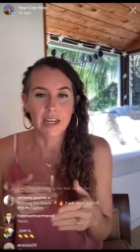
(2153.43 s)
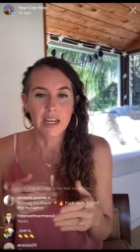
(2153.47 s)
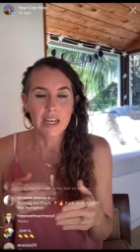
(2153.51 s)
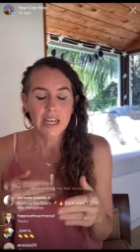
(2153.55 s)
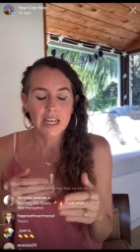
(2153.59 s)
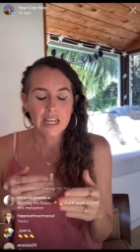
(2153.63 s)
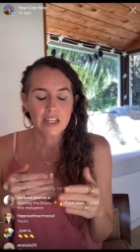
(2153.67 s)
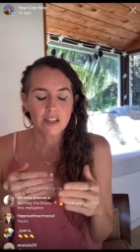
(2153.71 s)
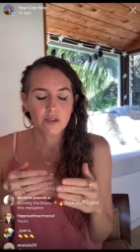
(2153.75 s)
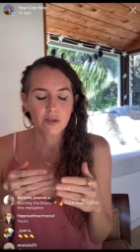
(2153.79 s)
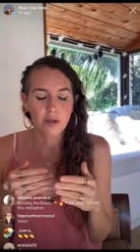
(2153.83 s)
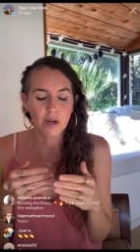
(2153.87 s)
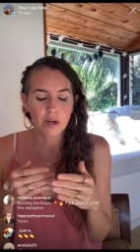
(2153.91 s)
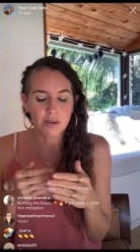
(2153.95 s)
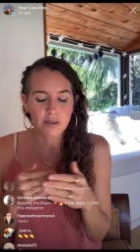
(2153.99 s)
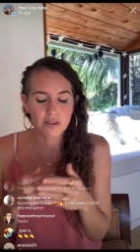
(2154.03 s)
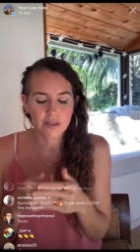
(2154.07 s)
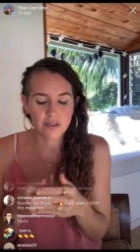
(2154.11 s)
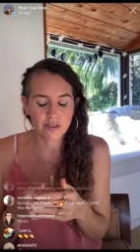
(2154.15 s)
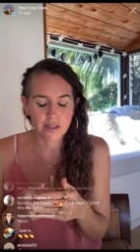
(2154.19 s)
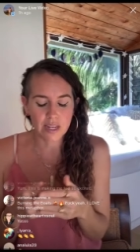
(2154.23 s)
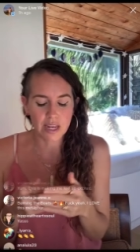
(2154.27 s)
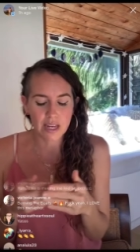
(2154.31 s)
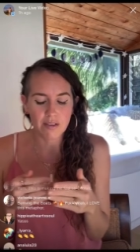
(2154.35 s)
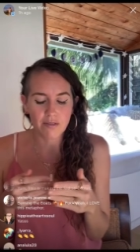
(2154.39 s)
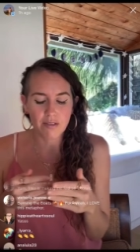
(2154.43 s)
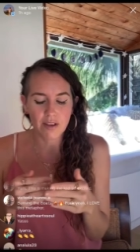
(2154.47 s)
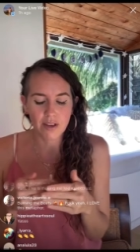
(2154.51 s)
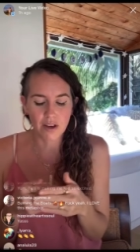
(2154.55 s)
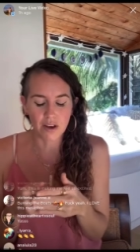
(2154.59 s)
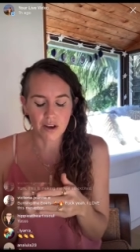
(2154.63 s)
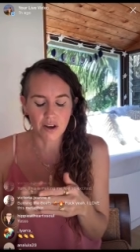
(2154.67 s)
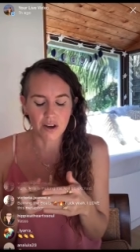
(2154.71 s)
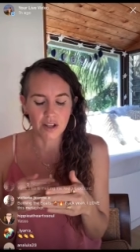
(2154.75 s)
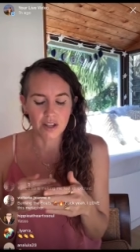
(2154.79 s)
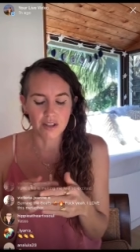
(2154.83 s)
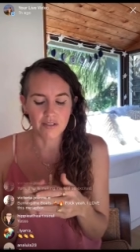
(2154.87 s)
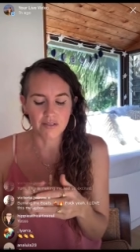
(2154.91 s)
So I was saving
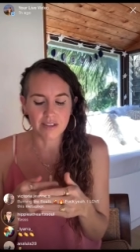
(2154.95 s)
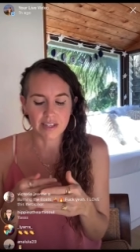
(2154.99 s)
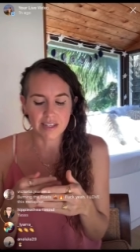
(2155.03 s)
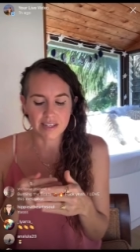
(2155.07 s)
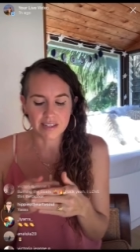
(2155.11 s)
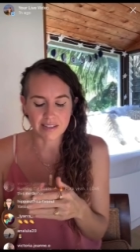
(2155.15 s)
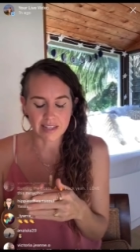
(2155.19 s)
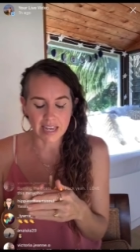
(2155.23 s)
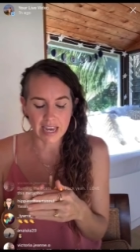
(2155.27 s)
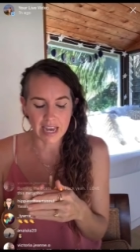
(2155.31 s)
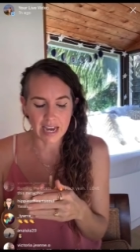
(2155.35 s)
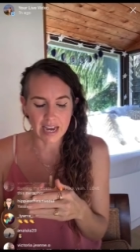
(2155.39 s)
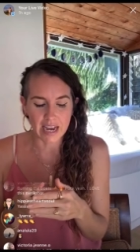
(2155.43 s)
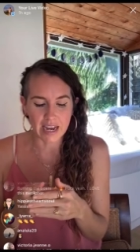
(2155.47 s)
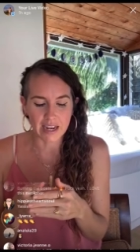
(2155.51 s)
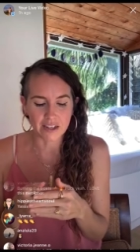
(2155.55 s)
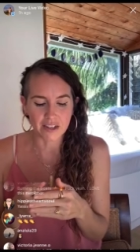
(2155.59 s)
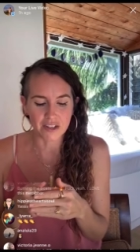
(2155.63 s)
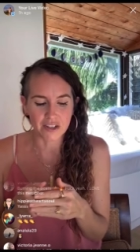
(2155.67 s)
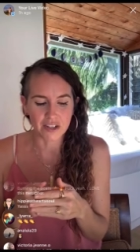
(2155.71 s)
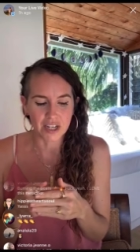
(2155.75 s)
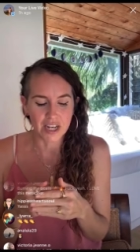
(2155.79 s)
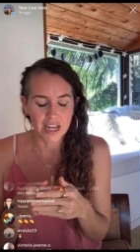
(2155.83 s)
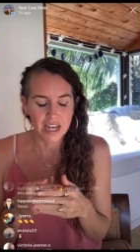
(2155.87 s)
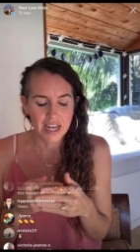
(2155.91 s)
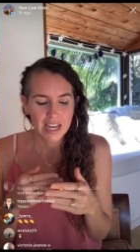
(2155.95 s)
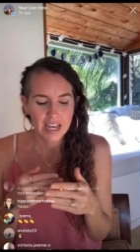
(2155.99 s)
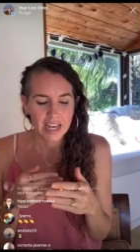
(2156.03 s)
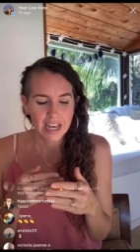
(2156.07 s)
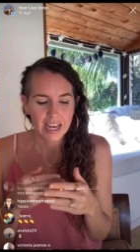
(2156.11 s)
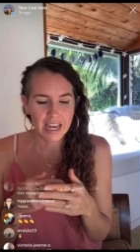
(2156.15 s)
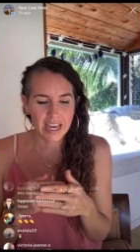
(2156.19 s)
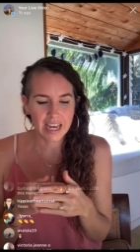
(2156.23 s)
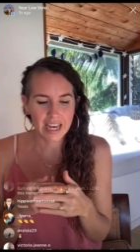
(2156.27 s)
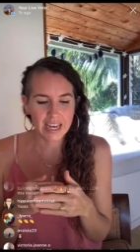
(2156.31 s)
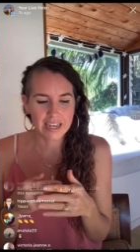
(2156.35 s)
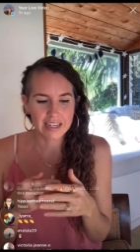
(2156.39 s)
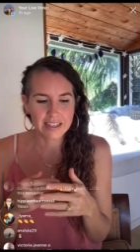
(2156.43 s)
all of this cash
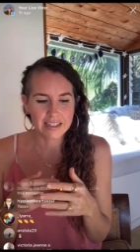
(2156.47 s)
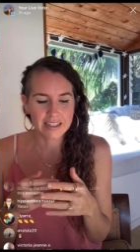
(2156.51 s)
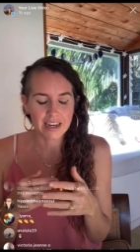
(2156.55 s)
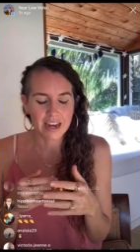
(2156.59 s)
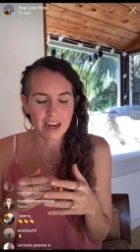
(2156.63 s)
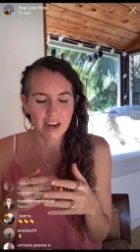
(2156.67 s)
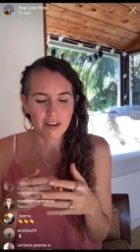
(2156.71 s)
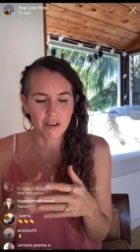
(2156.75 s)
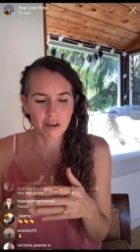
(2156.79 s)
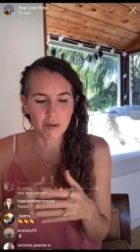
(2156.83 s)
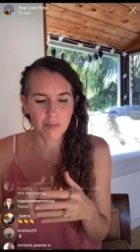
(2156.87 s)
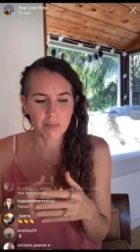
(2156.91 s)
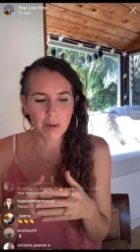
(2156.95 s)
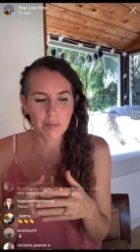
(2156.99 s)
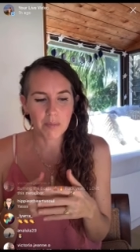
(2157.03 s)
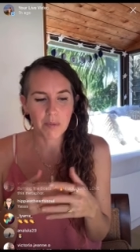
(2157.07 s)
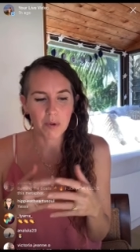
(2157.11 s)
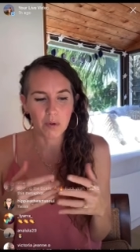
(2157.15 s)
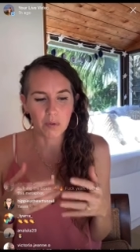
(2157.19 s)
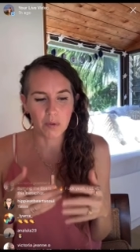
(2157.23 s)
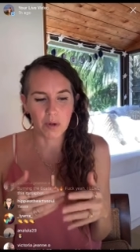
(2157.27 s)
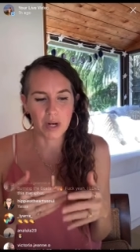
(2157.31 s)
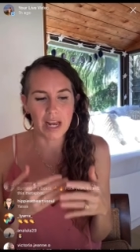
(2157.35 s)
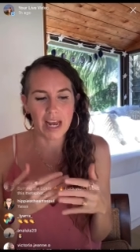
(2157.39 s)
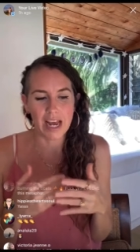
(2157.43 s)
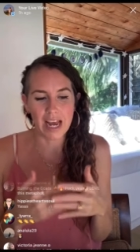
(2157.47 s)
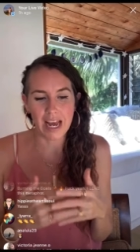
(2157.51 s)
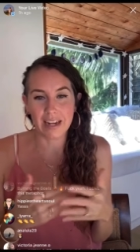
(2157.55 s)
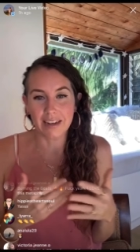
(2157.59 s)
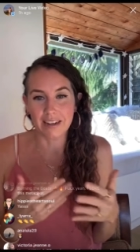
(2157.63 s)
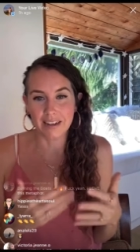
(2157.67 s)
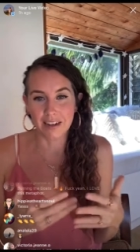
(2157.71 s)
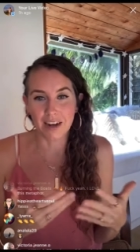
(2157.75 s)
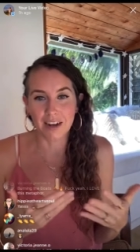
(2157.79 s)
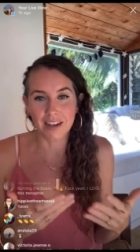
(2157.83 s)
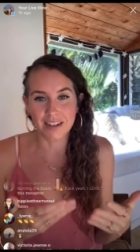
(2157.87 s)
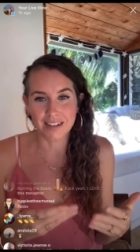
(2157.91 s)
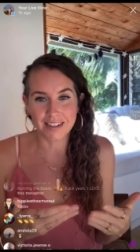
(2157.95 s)
and I remember when I had
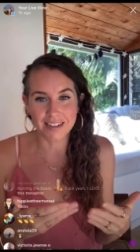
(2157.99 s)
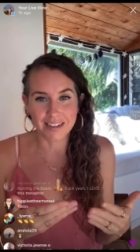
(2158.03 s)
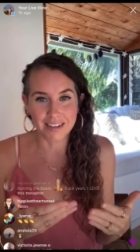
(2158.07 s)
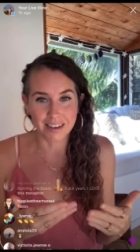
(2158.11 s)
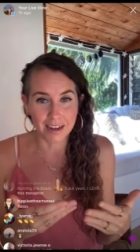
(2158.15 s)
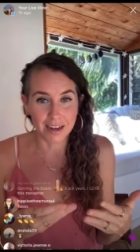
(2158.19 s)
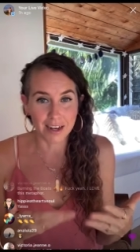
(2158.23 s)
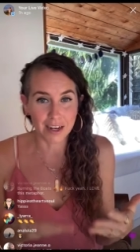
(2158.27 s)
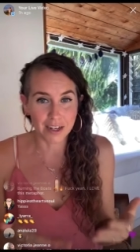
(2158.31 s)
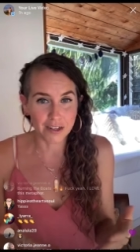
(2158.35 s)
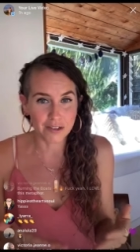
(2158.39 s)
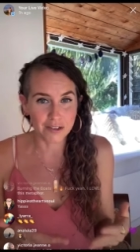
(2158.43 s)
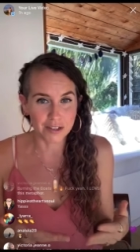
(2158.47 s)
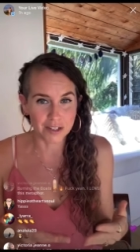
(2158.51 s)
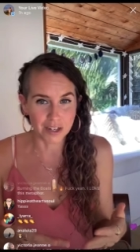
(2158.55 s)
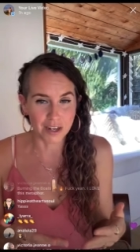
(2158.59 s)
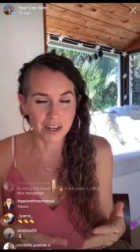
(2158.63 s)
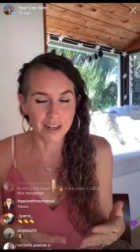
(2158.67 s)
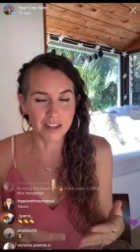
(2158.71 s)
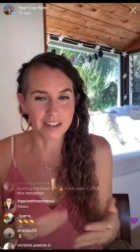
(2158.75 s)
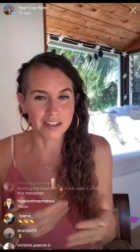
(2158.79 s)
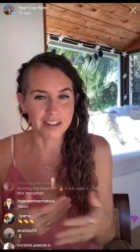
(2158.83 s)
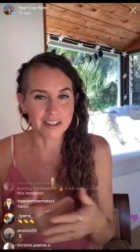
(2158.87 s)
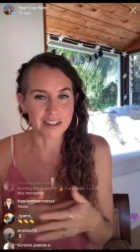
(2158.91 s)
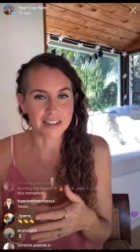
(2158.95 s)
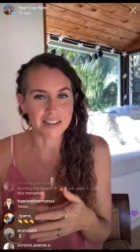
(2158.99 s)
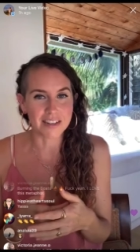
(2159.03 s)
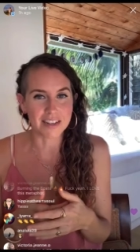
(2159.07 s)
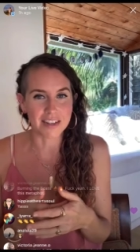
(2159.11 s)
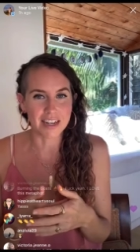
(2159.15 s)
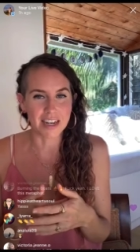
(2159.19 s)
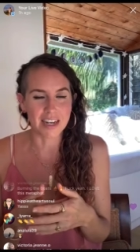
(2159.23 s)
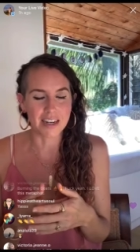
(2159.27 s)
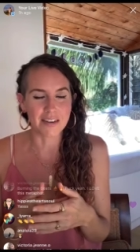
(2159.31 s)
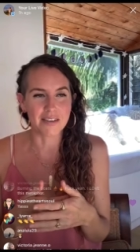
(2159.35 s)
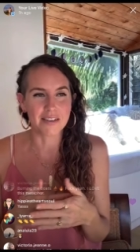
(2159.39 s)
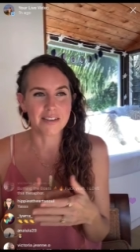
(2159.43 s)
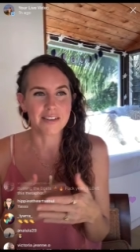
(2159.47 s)
gotten $100 and I
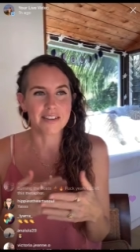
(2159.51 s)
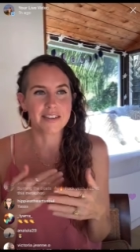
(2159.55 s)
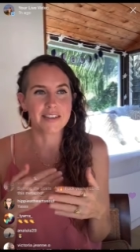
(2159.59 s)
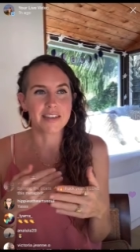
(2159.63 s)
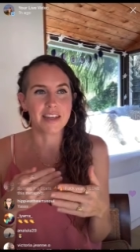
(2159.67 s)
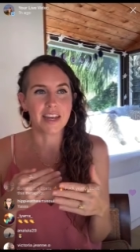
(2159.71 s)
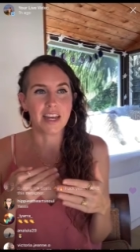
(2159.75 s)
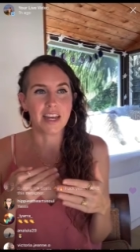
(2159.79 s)
was like,